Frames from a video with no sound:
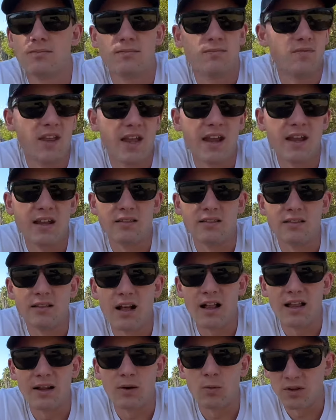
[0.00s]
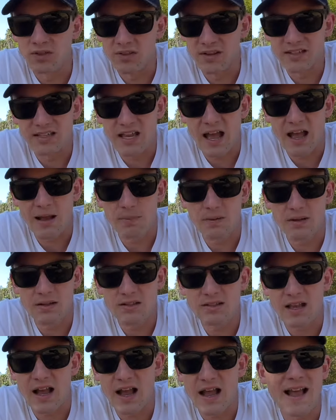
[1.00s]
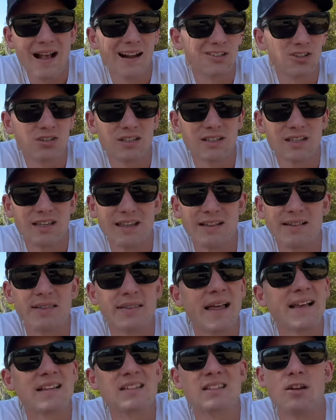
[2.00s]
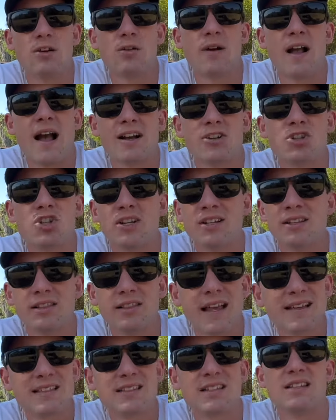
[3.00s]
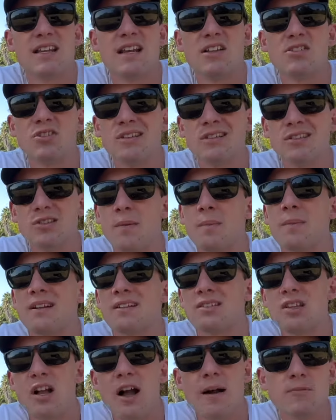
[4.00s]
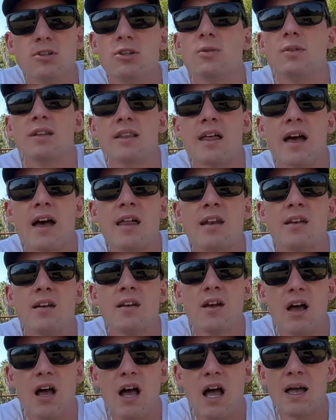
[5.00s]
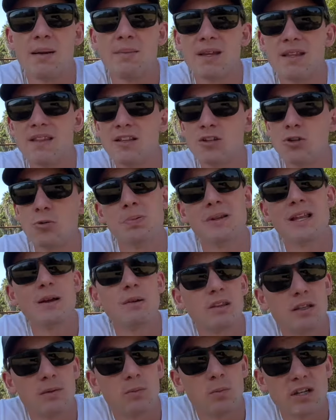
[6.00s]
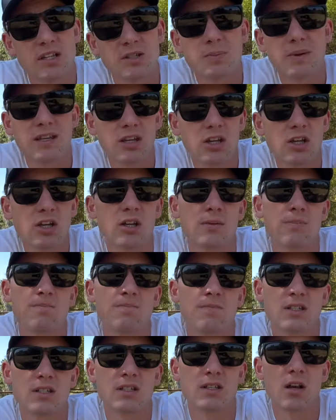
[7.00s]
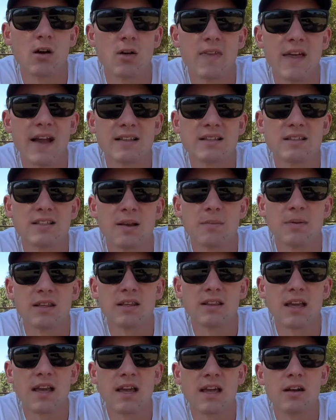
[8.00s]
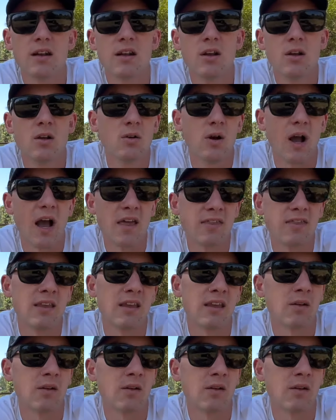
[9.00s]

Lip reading: hey, like when this happens, I actually get less interaction and less attention, so I'm going to stop doing that. And then you play with him when he's being good. So that's something that I think